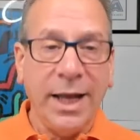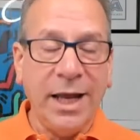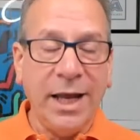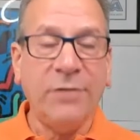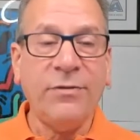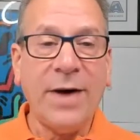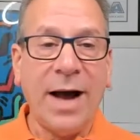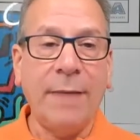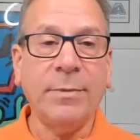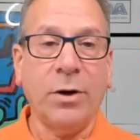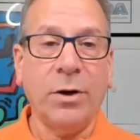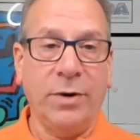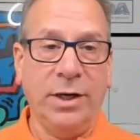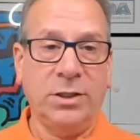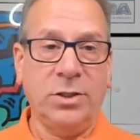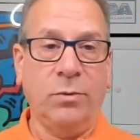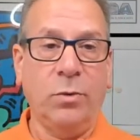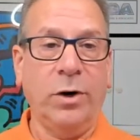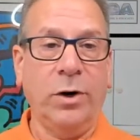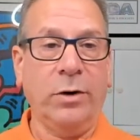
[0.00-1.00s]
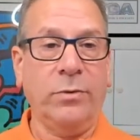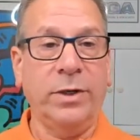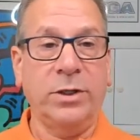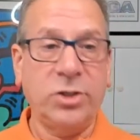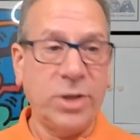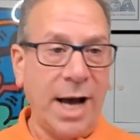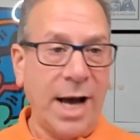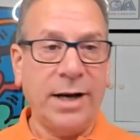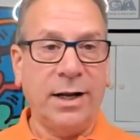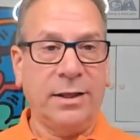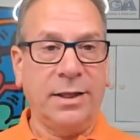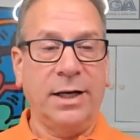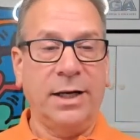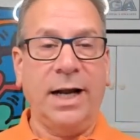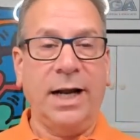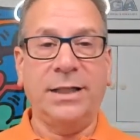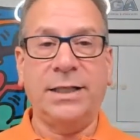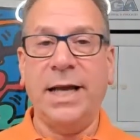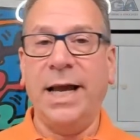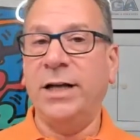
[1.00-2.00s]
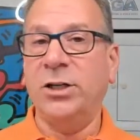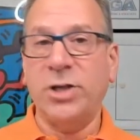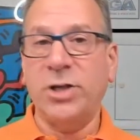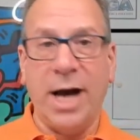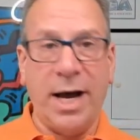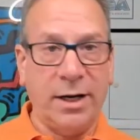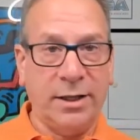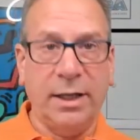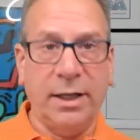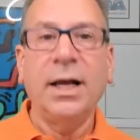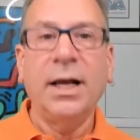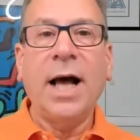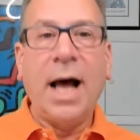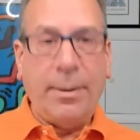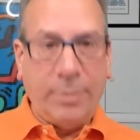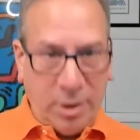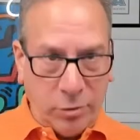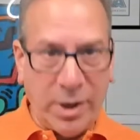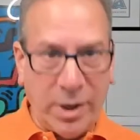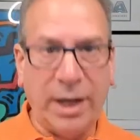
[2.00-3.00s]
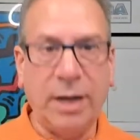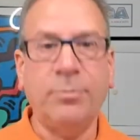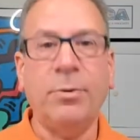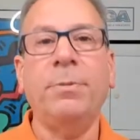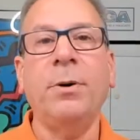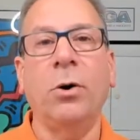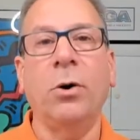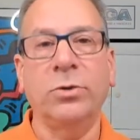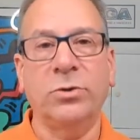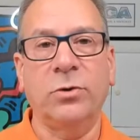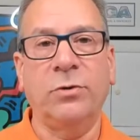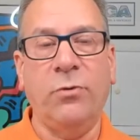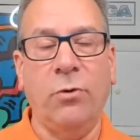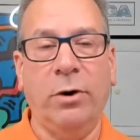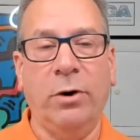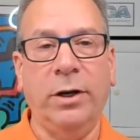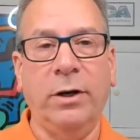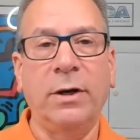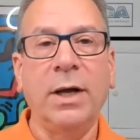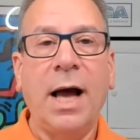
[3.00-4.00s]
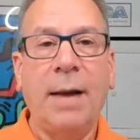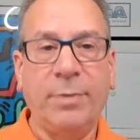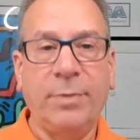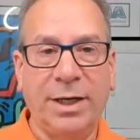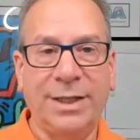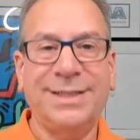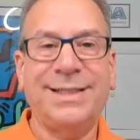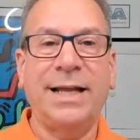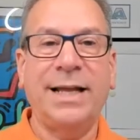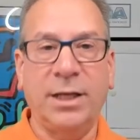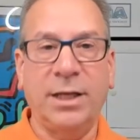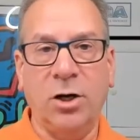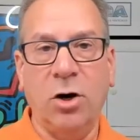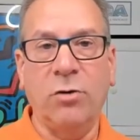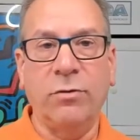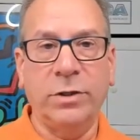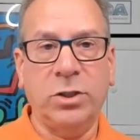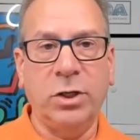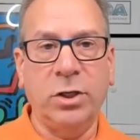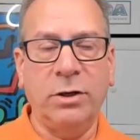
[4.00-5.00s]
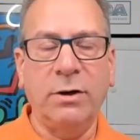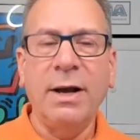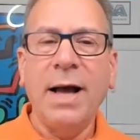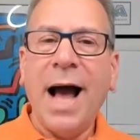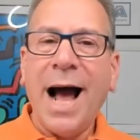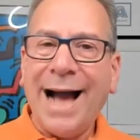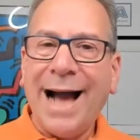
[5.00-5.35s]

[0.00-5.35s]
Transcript: If I'm going to work with Jonathan and I say, hey, Jonathan, I'm going to write a proposal for you. I'm going to send it over to you.